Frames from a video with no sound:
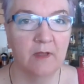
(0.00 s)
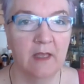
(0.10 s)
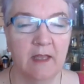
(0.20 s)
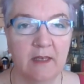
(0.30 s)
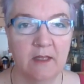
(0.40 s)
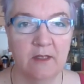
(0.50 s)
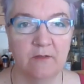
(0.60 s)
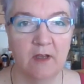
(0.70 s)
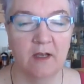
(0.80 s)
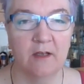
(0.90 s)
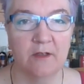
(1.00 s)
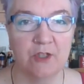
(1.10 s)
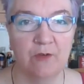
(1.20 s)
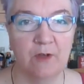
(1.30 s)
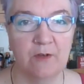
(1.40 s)
any show
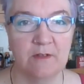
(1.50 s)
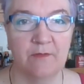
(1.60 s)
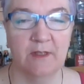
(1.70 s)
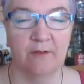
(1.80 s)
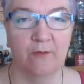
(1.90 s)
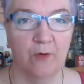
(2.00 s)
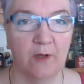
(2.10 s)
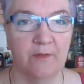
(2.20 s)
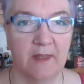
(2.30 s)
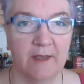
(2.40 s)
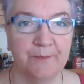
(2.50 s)
notes and everything are all over there.